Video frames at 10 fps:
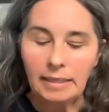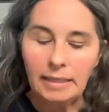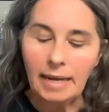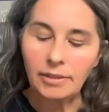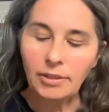
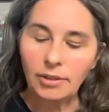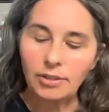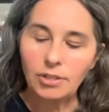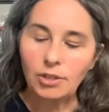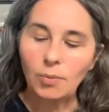Now you
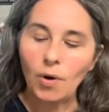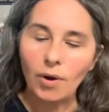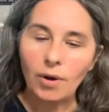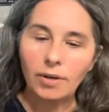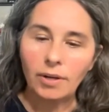can do
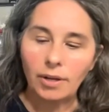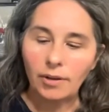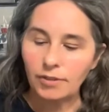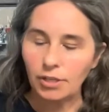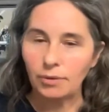one
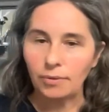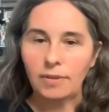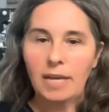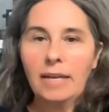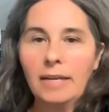of two
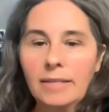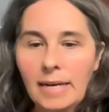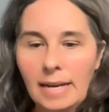things.